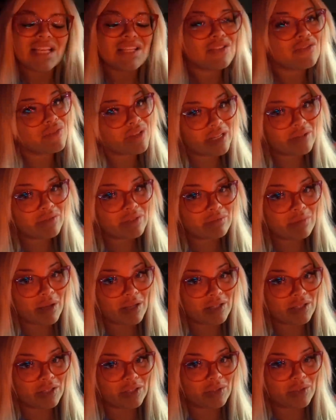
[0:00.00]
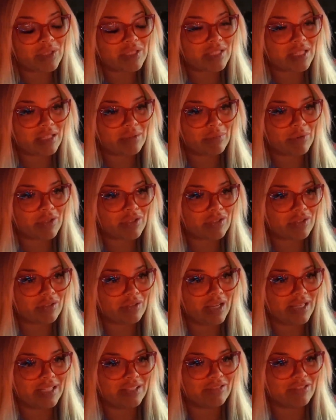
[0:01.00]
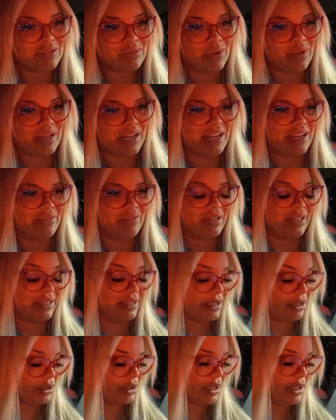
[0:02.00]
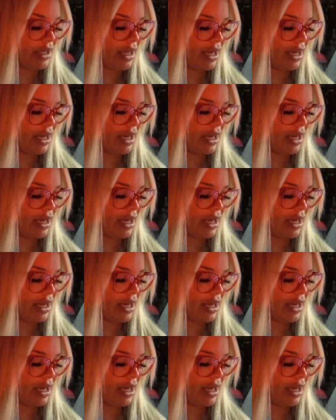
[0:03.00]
So if I didn't respond to you, it's nothing personal. I didn't respond to anyone, literally